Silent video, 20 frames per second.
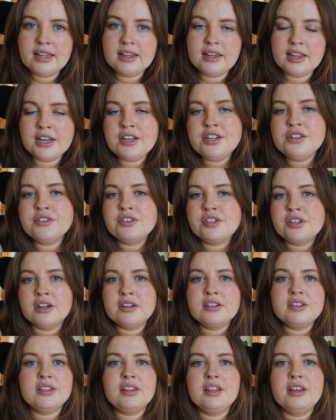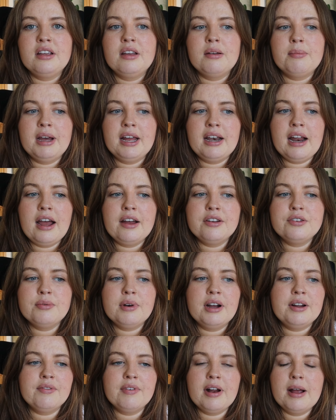then you start to think about, how do
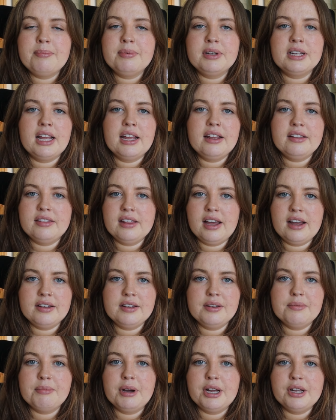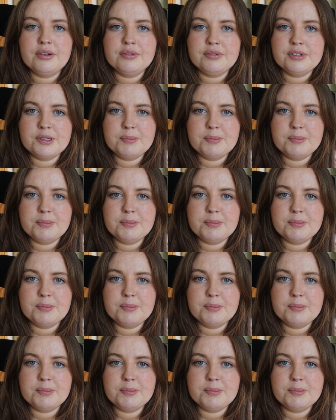I replicate that in my own